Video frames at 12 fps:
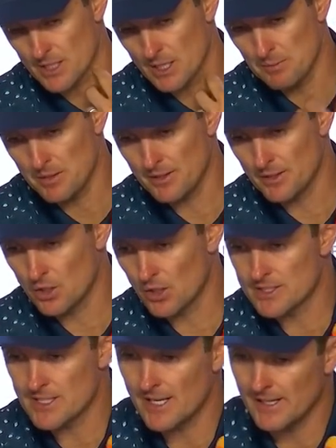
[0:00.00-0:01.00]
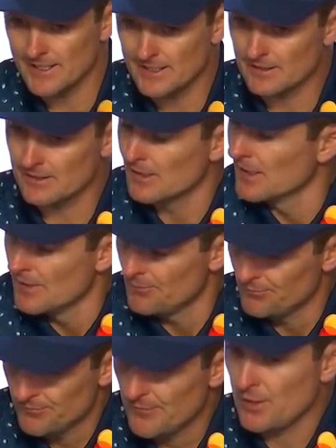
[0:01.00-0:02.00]
a couple under, got it to 8 and,
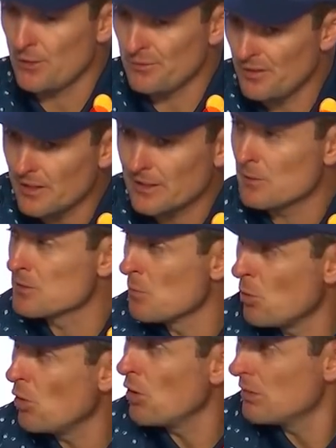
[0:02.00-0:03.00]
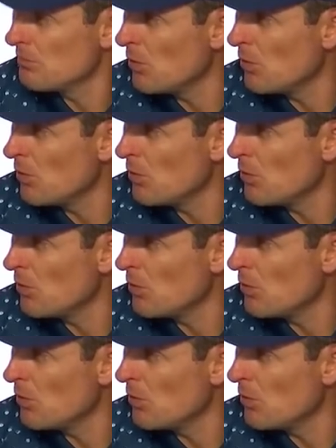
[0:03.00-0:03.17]
you know, felt like there was more